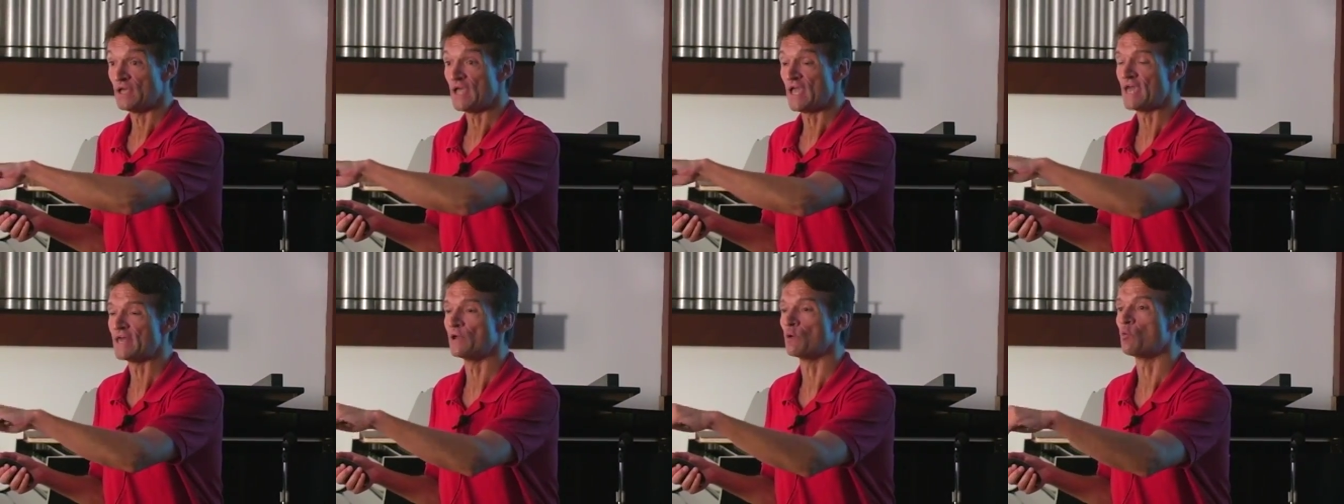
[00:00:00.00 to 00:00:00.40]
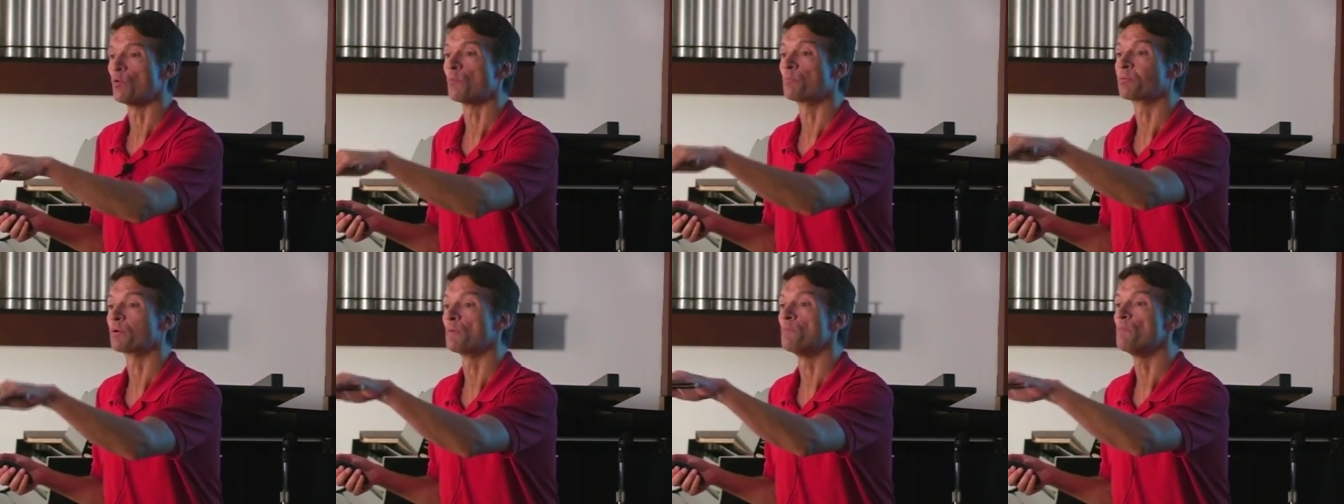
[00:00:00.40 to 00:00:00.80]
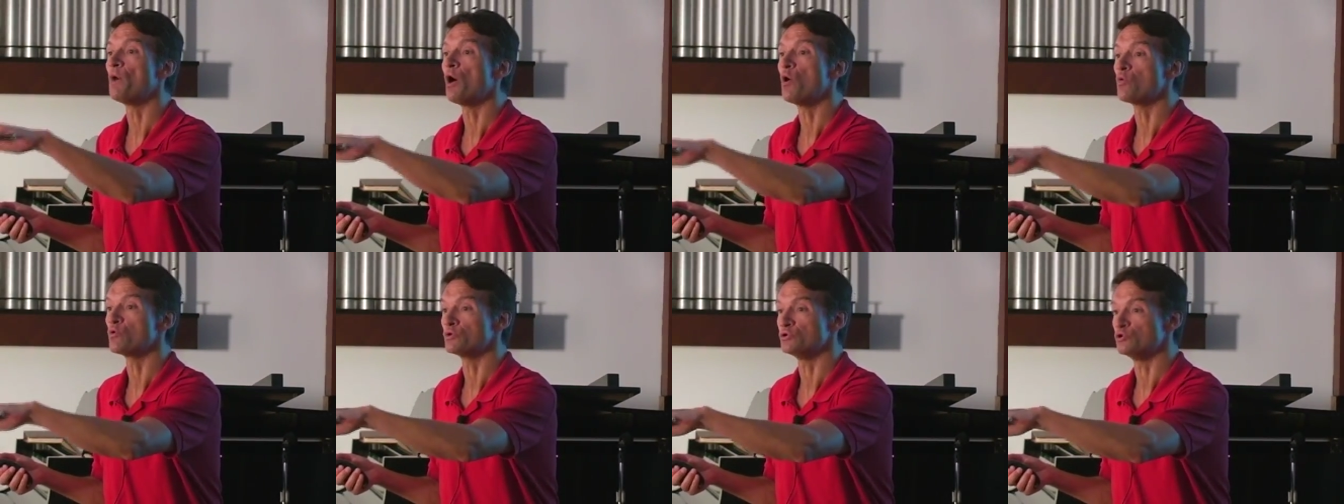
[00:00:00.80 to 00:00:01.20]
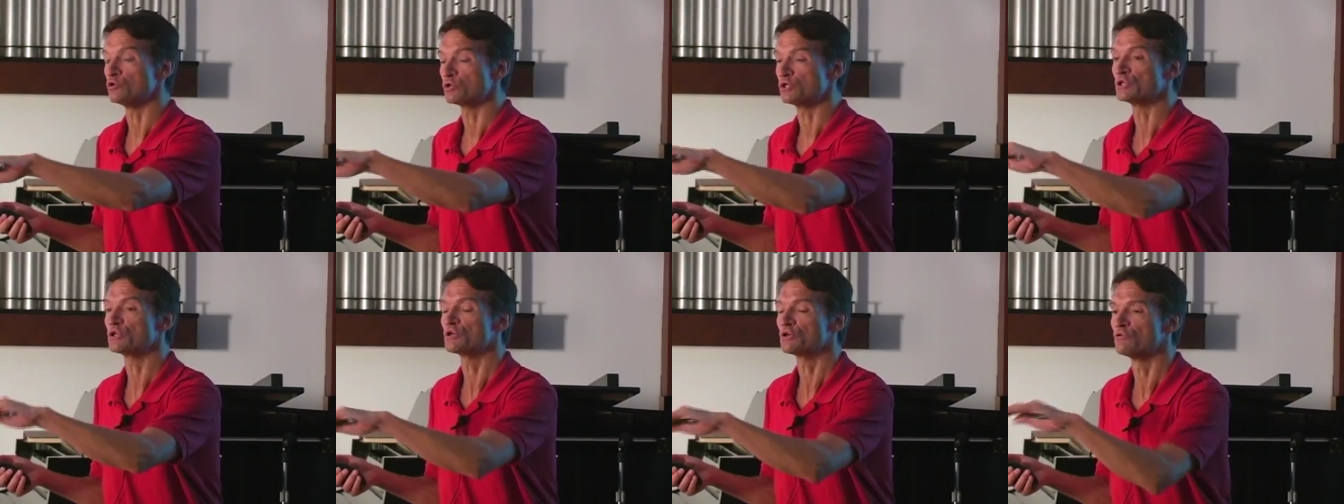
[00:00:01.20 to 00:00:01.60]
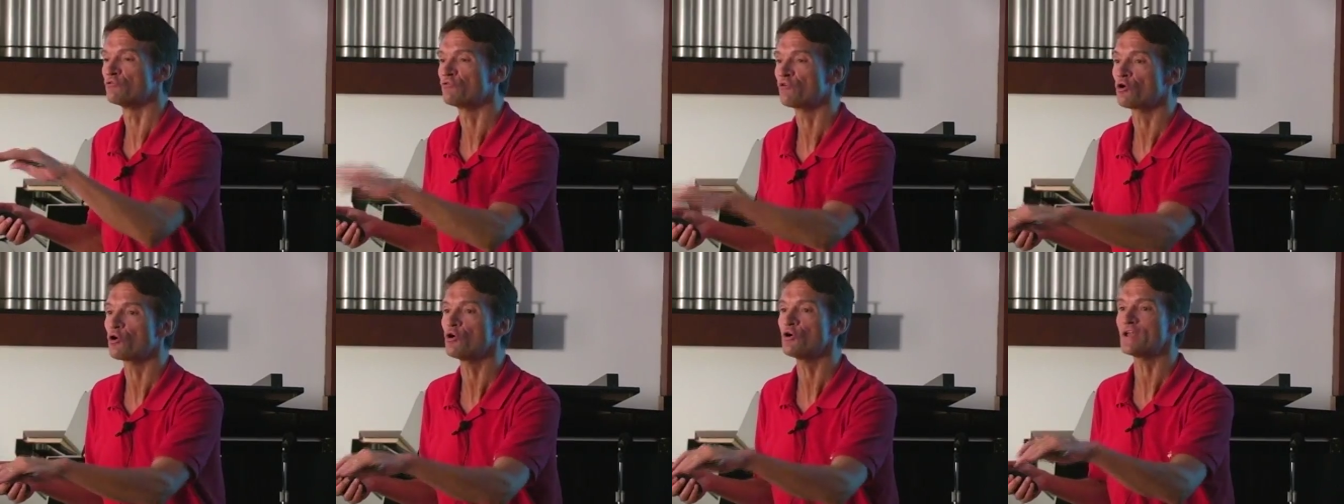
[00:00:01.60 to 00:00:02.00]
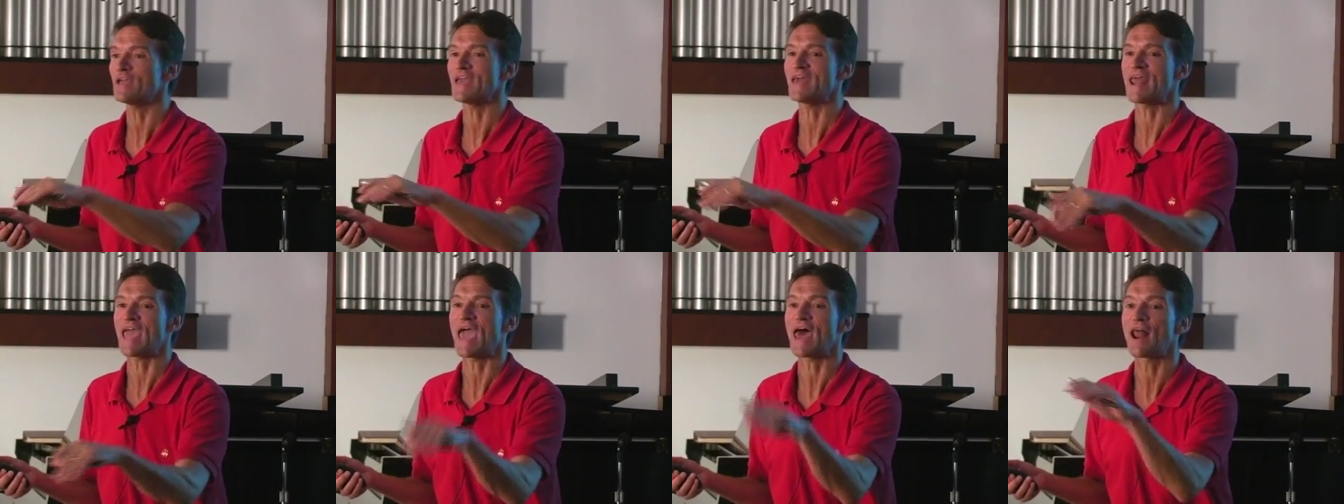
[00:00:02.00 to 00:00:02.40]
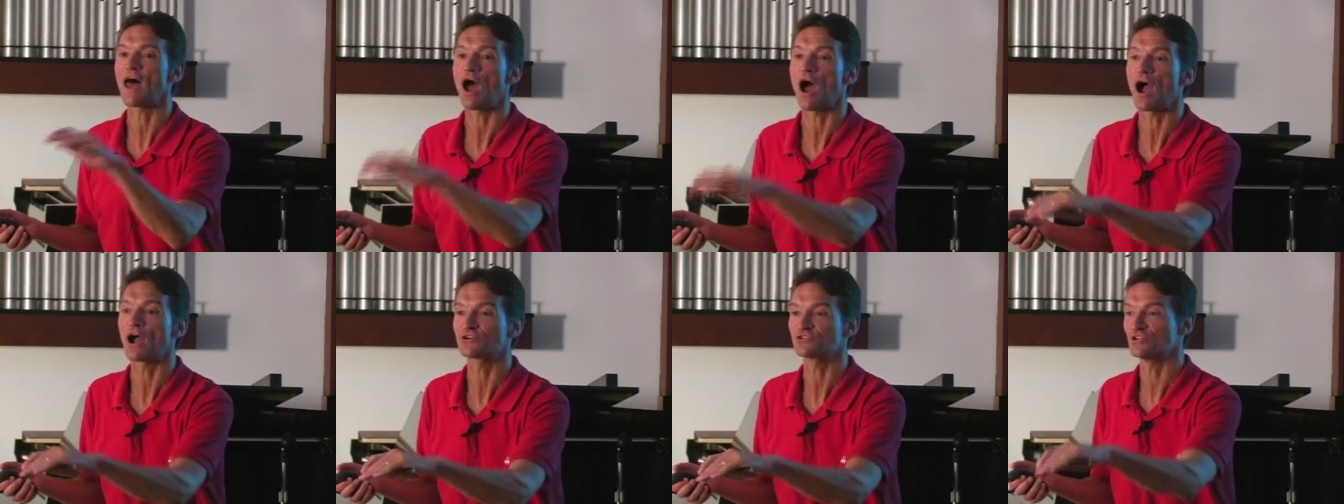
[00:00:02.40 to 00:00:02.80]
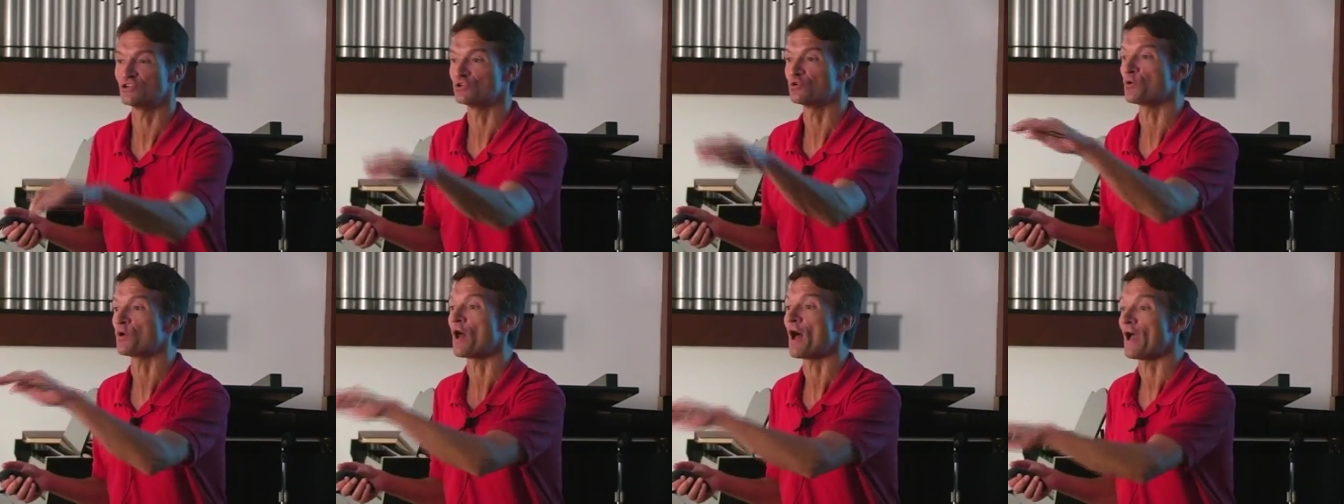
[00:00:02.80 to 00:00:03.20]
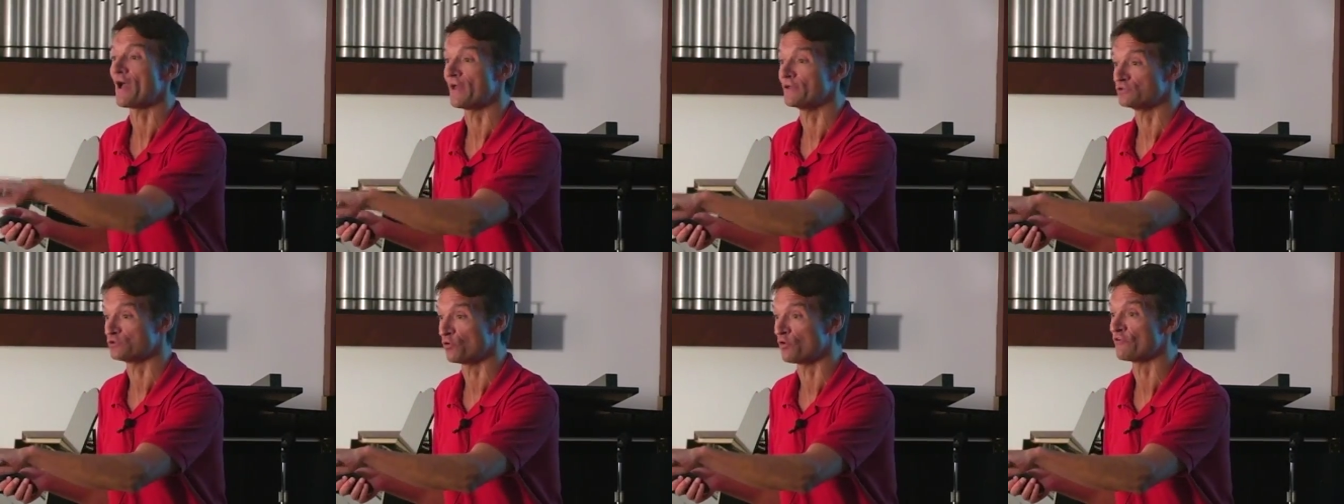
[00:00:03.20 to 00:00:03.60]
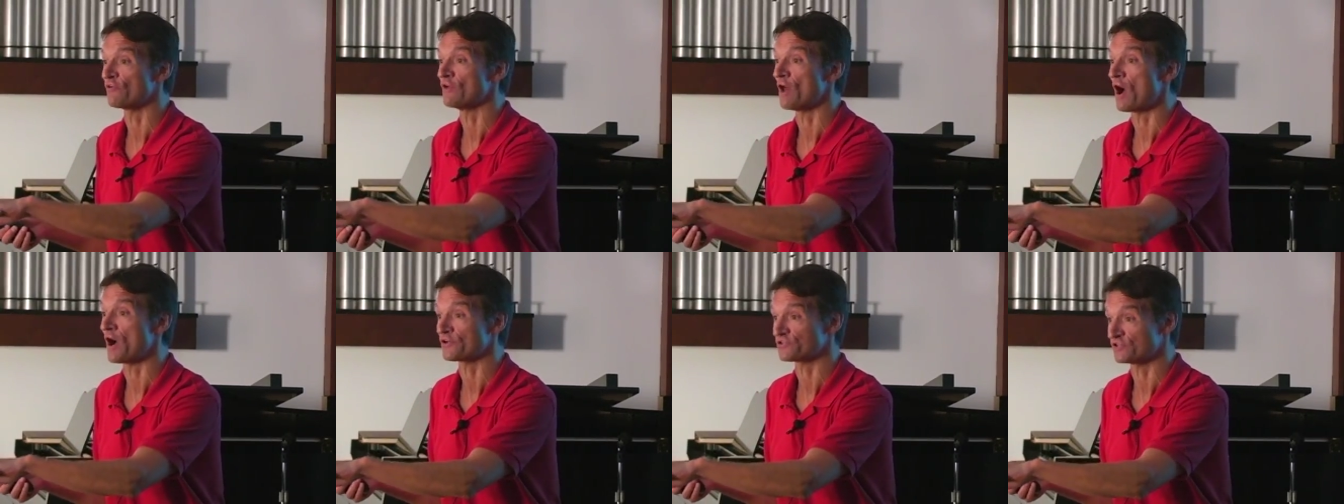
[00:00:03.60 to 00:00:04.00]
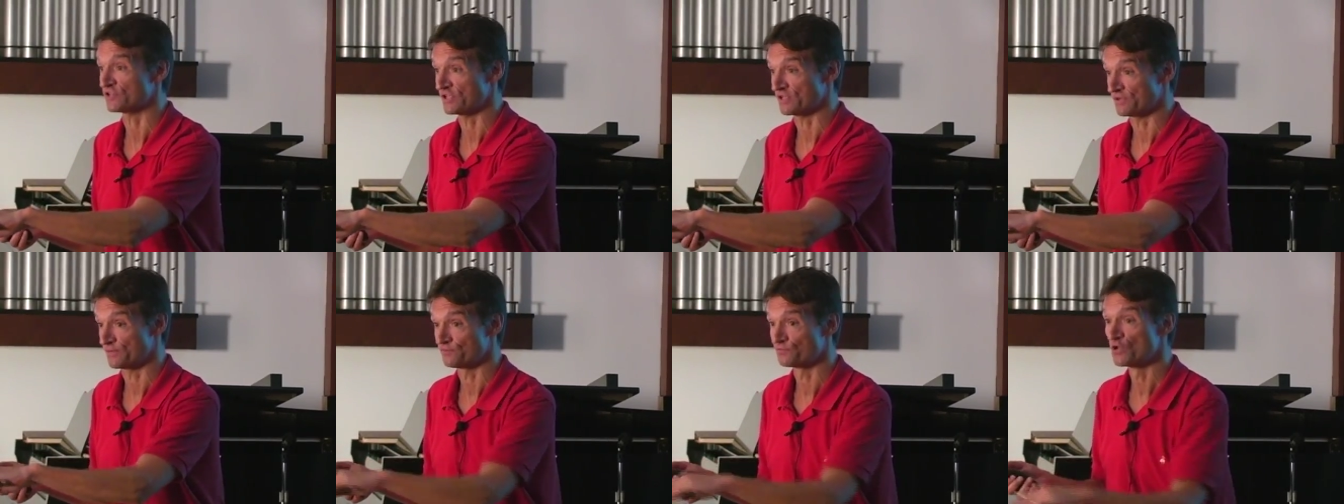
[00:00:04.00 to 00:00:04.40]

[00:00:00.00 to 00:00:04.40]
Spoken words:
And it will promote, you can convert an antioxidant to an oxidant.